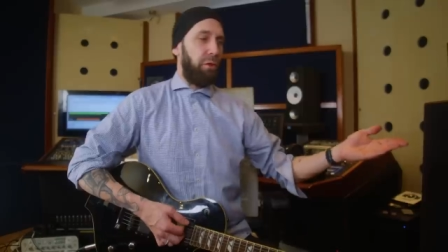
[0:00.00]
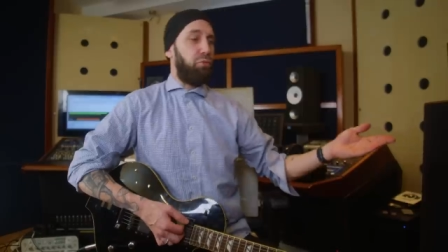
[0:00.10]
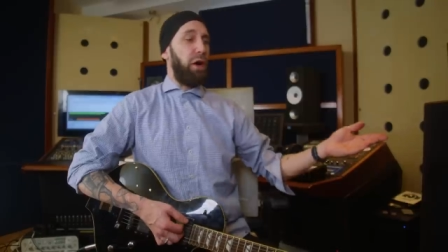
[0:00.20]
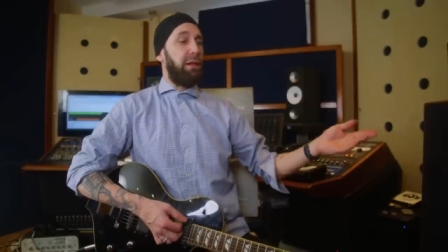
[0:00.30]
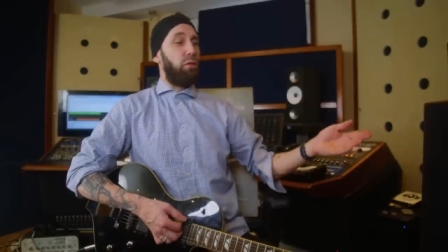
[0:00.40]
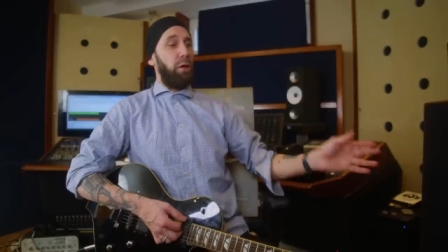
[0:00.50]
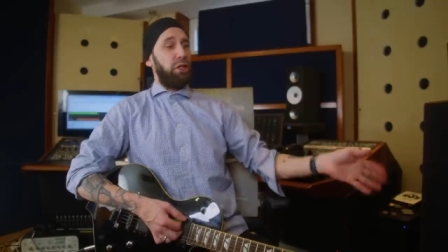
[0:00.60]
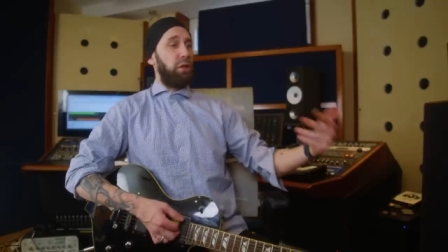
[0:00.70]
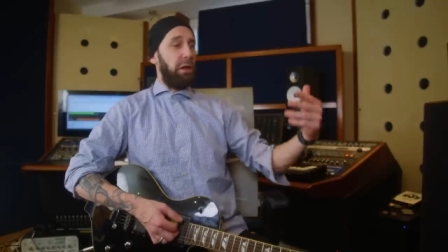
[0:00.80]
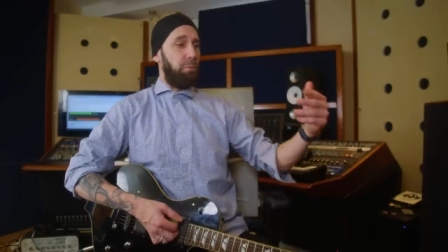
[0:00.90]
a bright
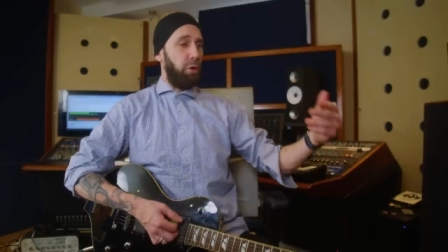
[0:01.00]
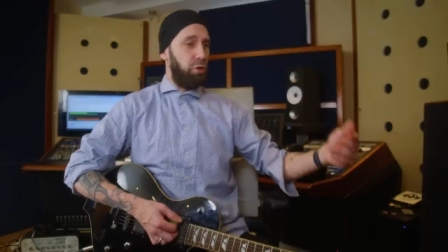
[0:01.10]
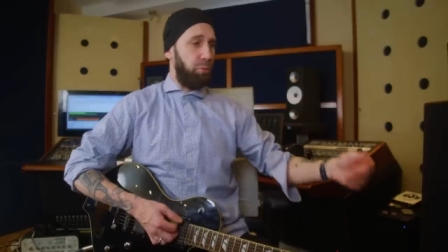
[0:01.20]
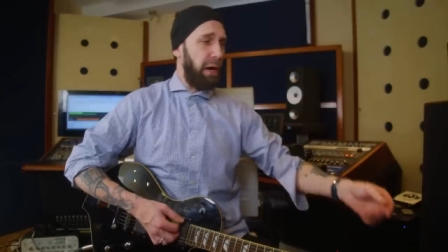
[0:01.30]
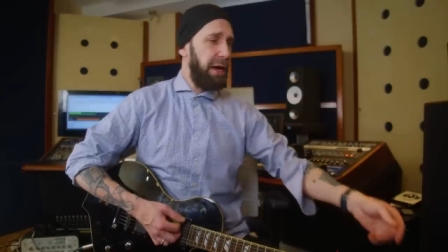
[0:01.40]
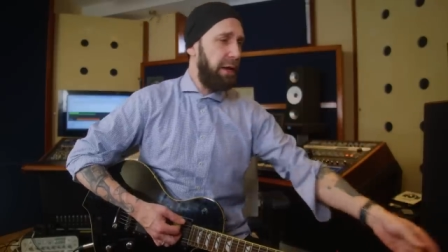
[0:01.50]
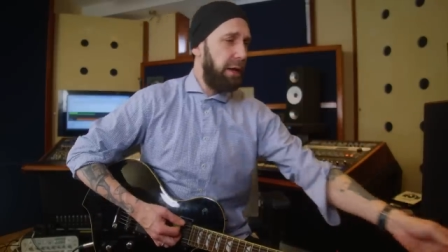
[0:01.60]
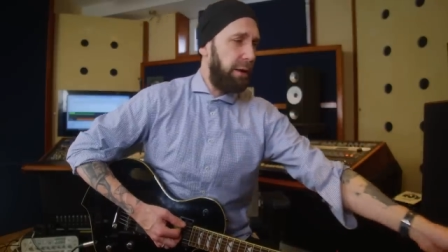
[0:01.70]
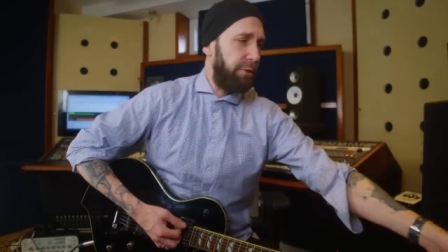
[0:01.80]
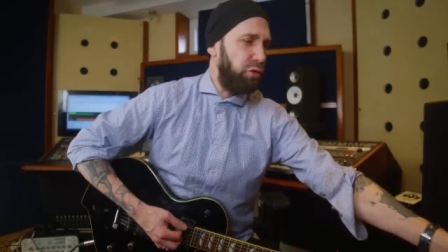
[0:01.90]
switch. Let's put it to bright.
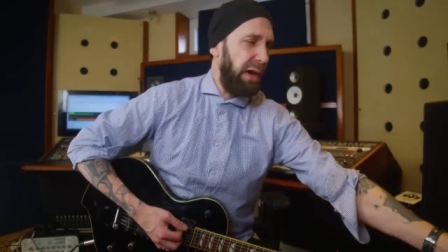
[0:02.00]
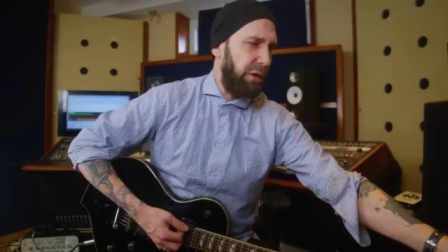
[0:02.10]
Let's crank the